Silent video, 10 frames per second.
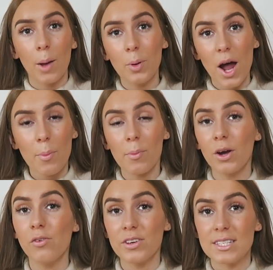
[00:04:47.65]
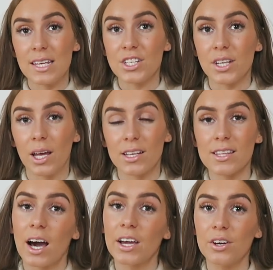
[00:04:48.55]
I put it up in my office this year
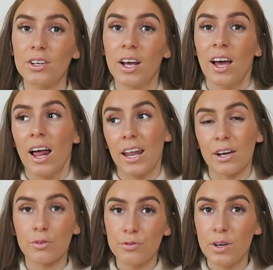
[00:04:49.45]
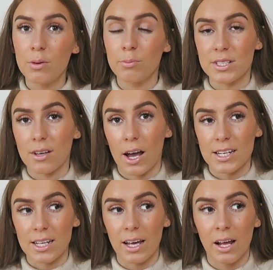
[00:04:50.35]
so that I could like film
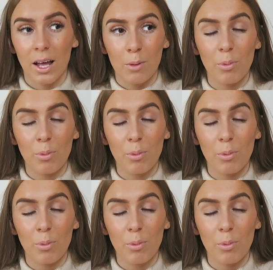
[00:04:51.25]
beside it,